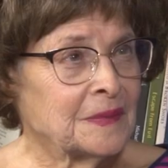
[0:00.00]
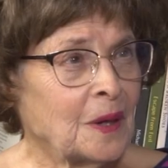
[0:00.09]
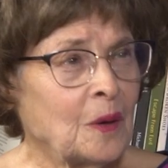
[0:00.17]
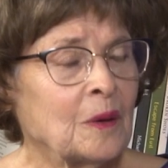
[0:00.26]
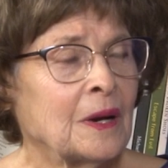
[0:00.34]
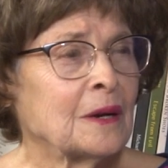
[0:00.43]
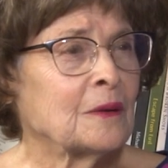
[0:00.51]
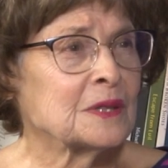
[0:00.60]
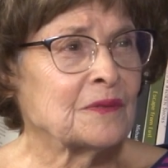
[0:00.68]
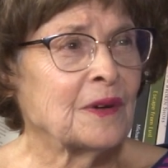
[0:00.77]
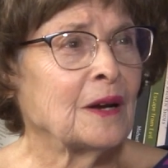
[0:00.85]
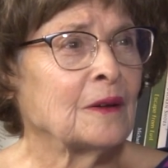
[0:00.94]
Oh, I always
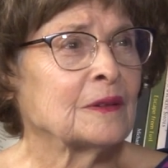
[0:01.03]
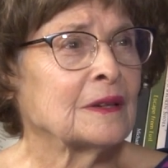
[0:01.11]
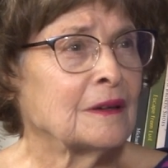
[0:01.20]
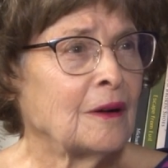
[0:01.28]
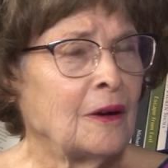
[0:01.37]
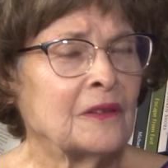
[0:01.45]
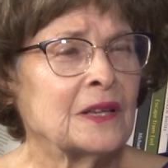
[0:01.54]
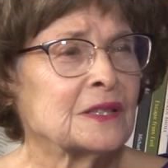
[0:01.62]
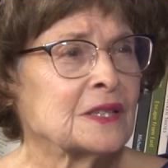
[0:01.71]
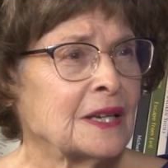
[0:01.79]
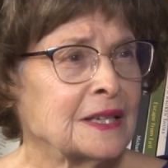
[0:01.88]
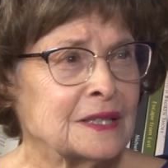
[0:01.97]
found all that
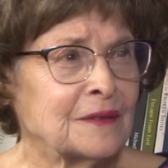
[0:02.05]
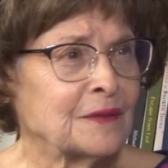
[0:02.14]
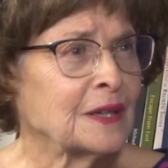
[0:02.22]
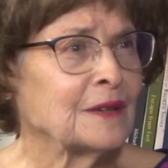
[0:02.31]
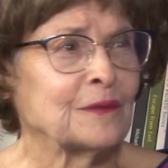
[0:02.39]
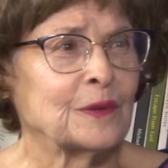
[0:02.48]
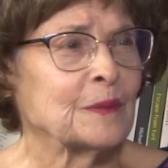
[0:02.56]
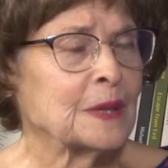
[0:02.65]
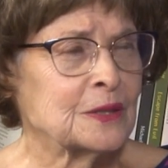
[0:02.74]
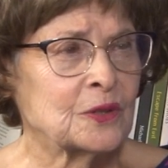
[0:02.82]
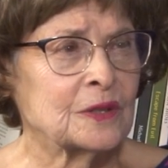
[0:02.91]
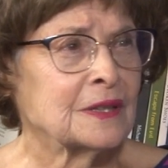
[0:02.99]
scientific
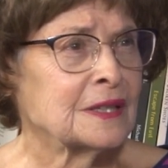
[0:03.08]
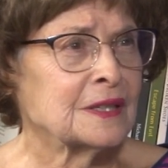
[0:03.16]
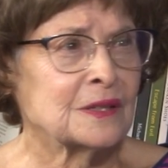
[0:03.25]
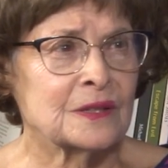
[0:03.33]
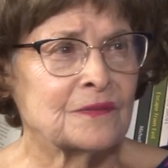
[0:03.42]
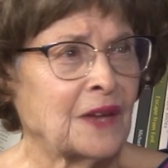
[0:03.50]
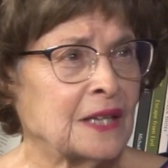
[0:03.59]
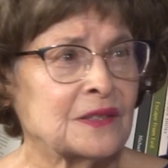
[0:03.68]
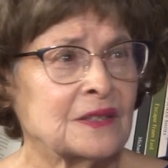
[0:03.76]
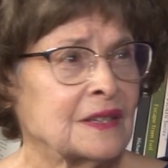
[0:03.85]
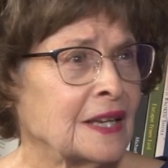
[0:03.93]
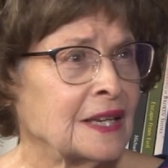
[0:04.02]
information is
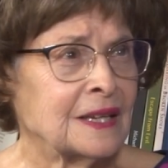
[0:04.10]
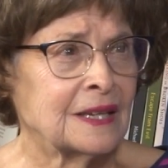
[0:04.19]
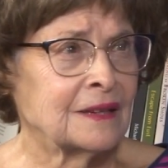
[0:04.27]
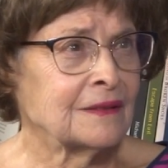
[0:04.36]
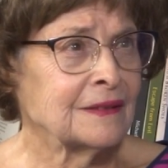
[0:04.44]
fascinating.